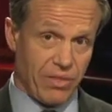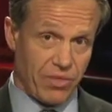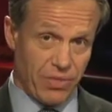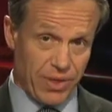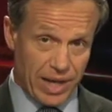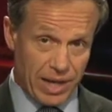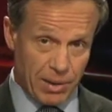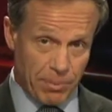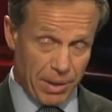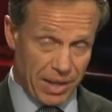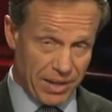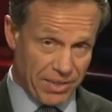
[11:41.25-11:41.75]

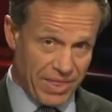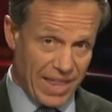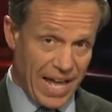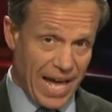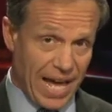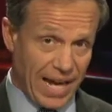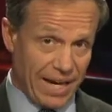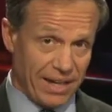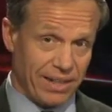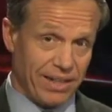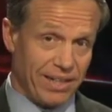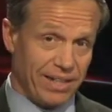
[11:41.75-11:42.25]
Think about
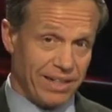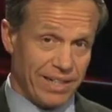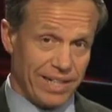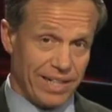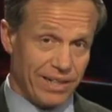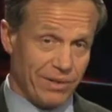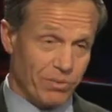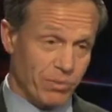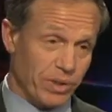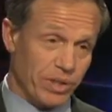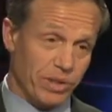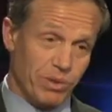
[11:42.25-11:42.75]
that
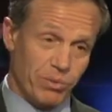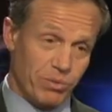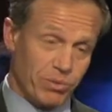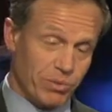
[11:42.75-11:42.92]
and when you,